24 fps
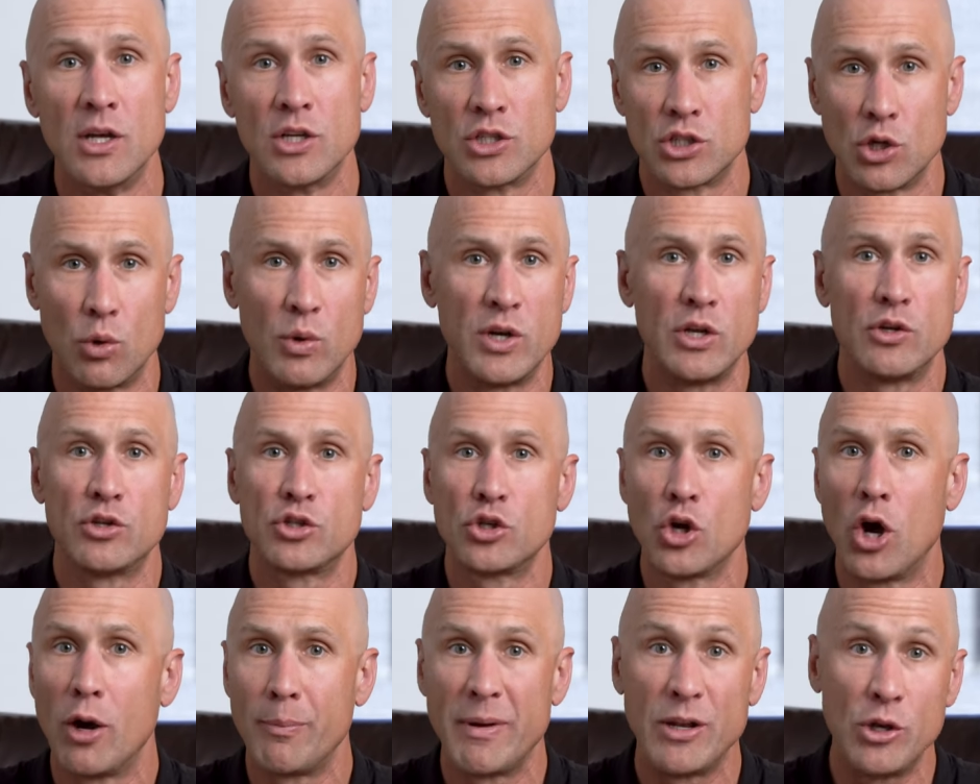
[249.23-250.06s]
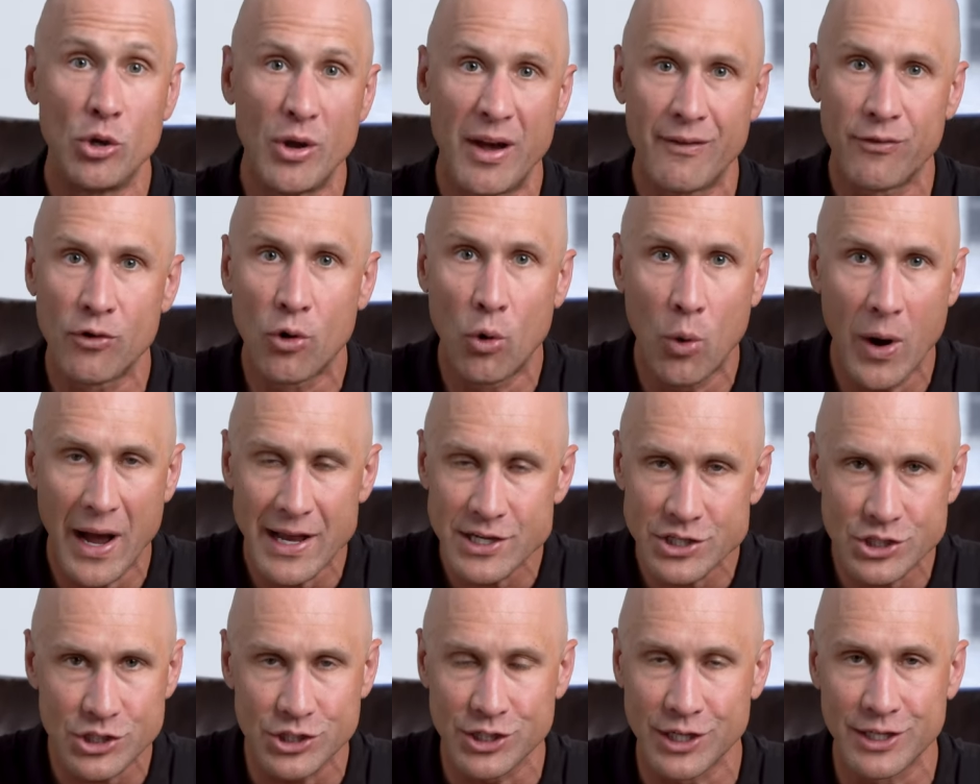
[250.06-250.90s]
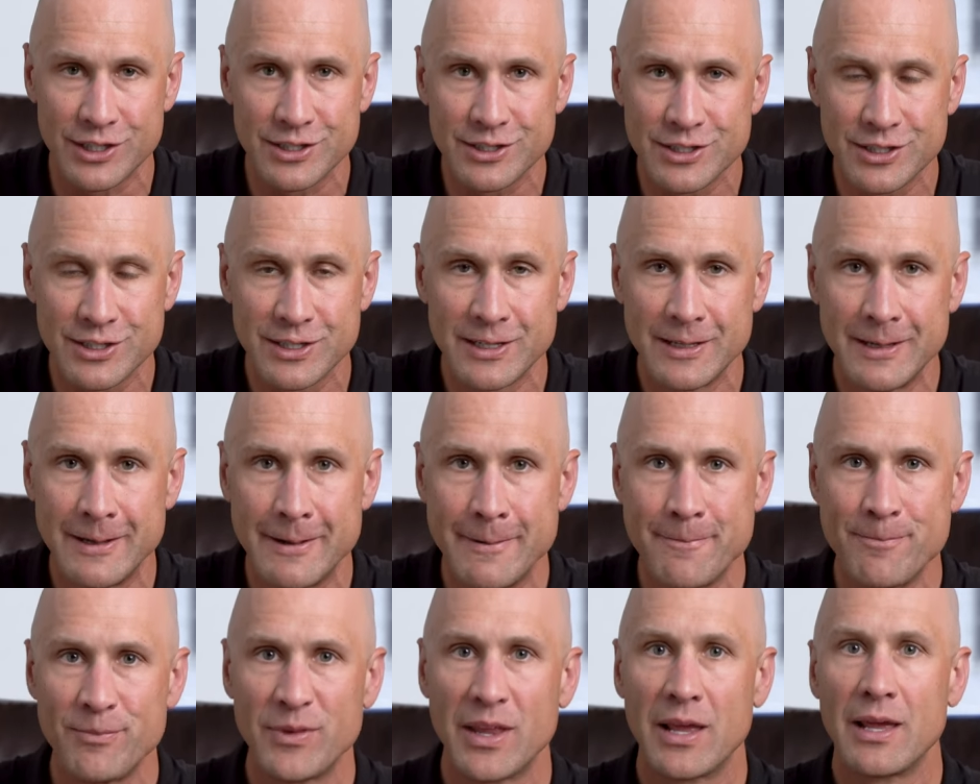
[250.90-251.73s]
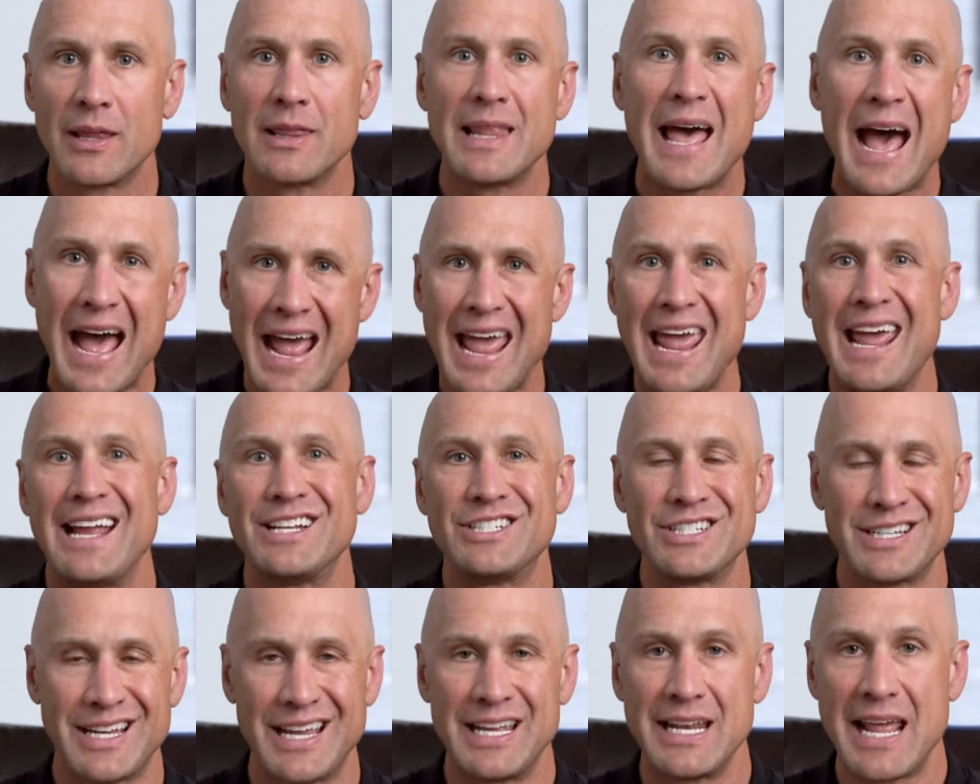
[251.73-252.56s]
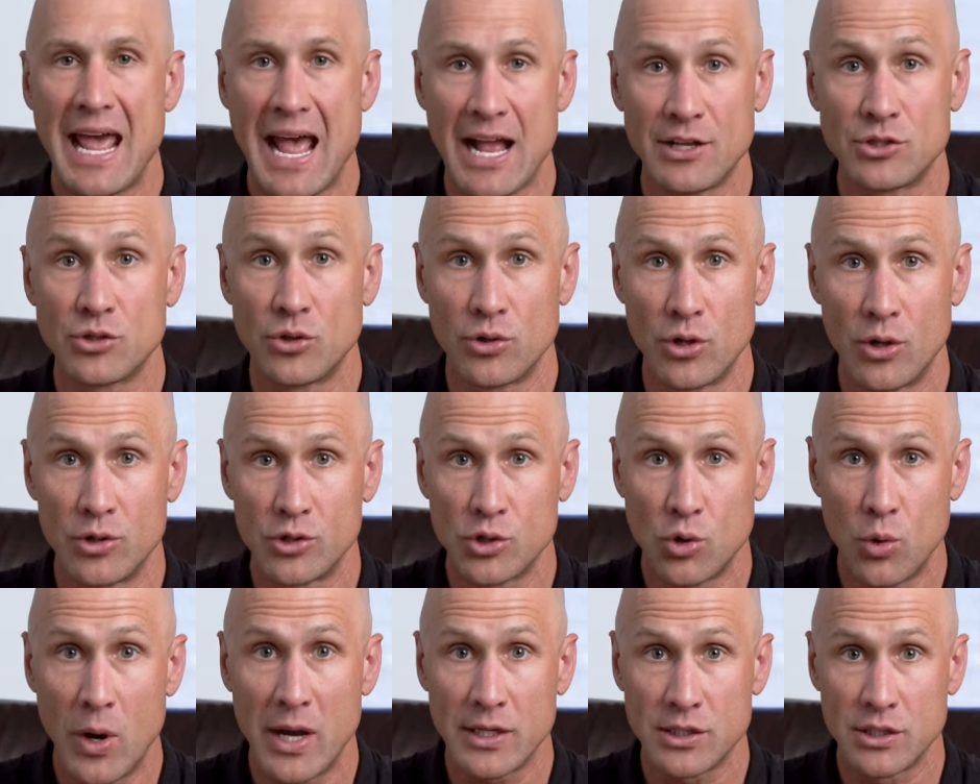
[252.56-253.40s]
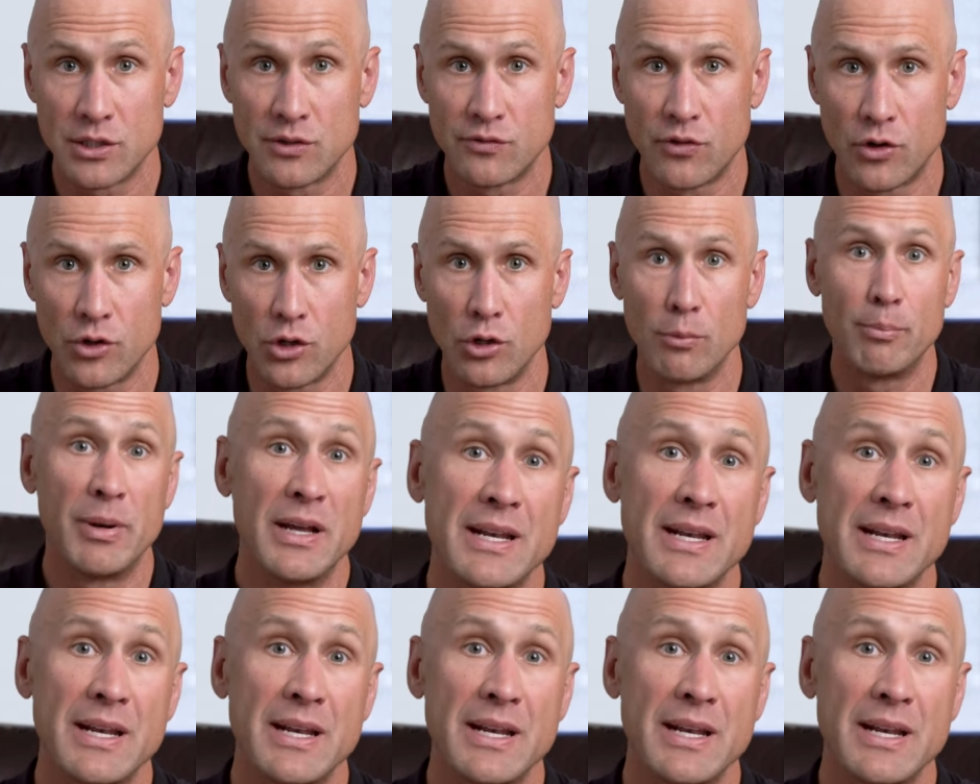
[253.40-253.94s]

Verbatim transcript: So when you show up and you have questions, that agent can answer those questions for you.